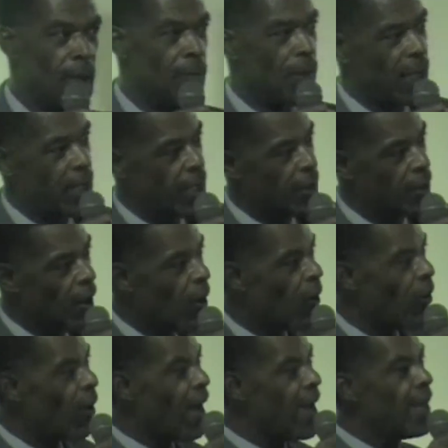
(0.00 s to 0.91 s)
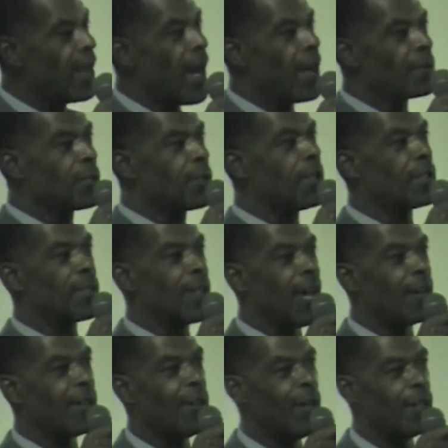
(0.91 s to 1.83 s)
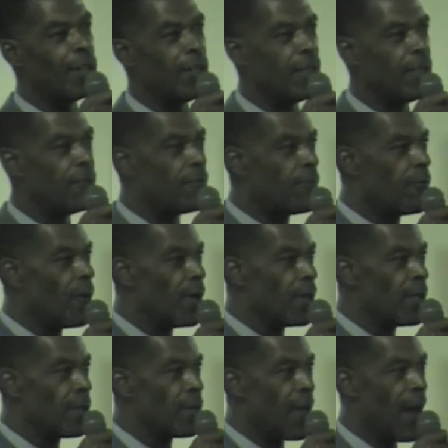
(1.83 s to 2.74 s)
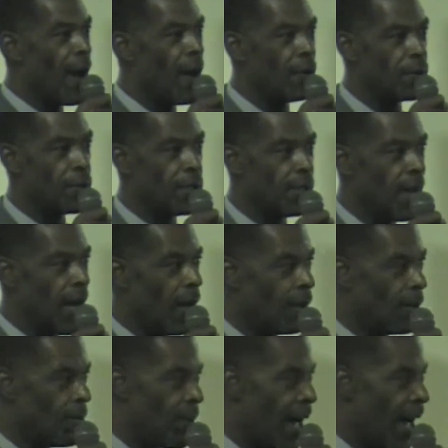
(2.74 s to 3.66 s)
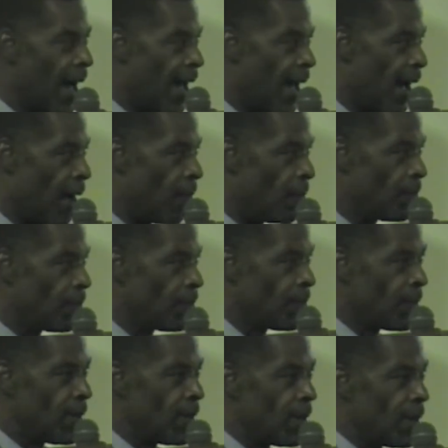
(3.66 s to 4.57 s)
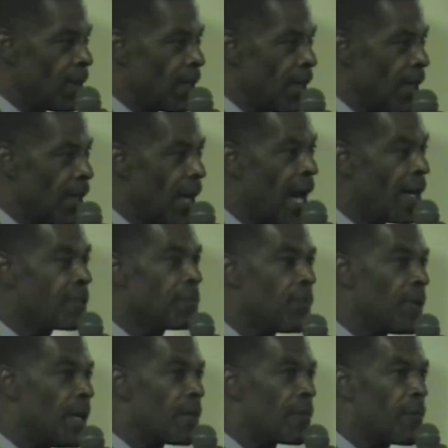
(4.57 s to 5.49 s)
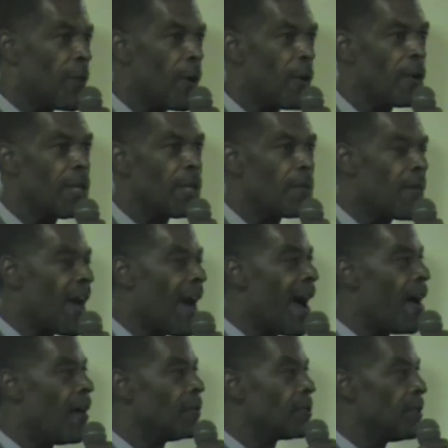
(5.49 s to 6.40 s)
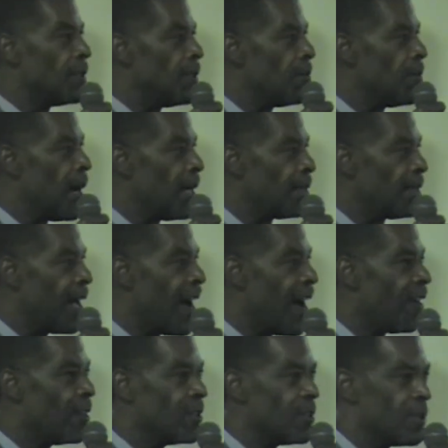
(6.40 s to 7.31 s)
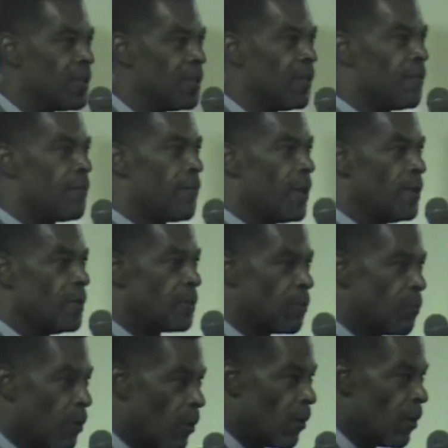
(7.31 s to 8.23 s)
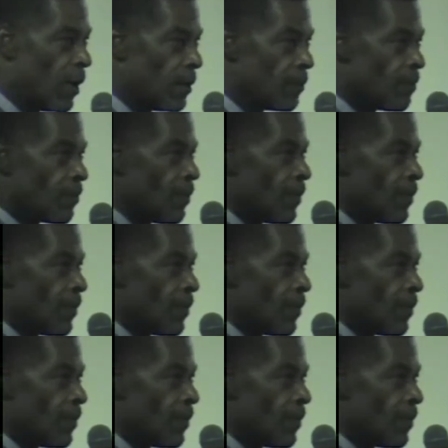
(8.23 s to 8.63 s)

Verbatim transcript: But in 08, I took that $140,000 buyout. And I spent 30000 of my dollars in the first war,